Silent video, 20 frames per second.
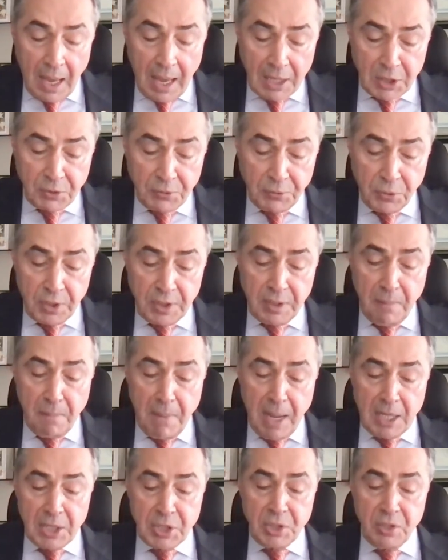As for the
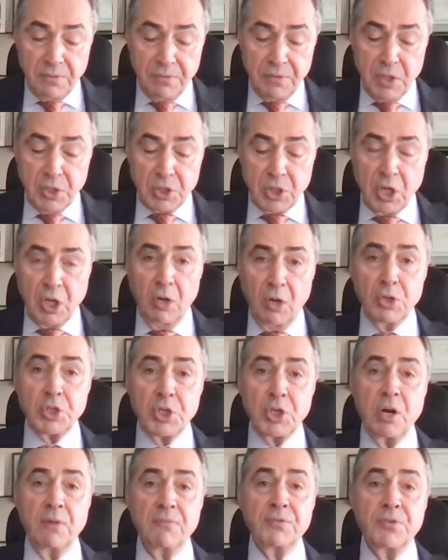massive
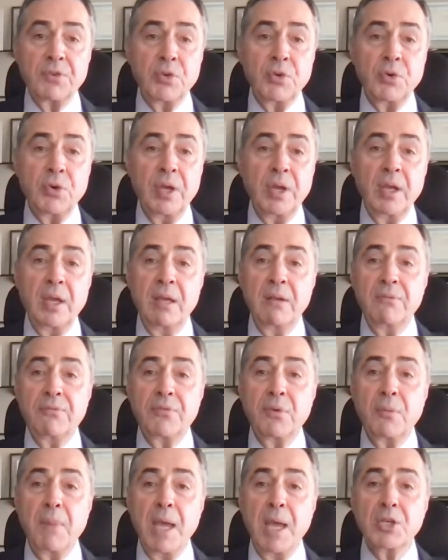disclosure of true
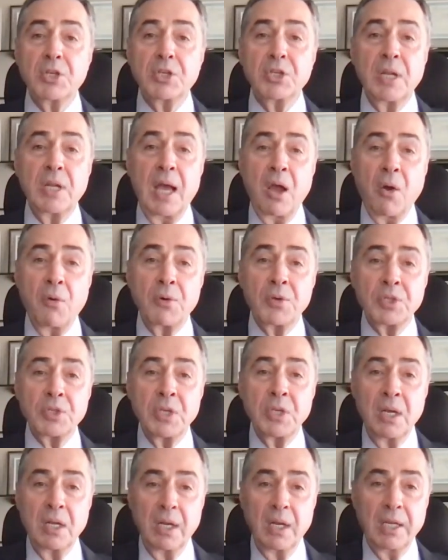information, I
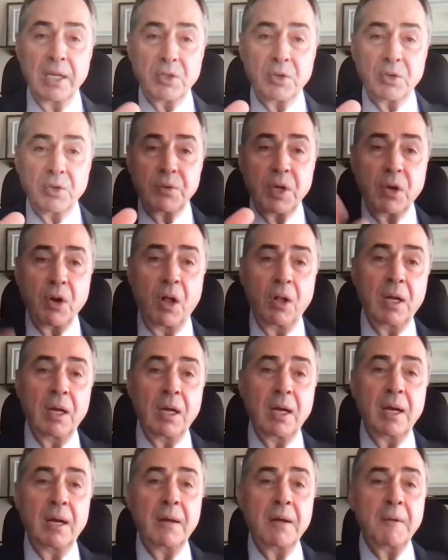always like to
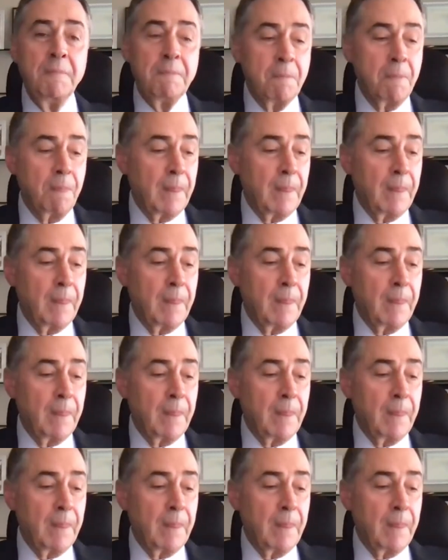recall a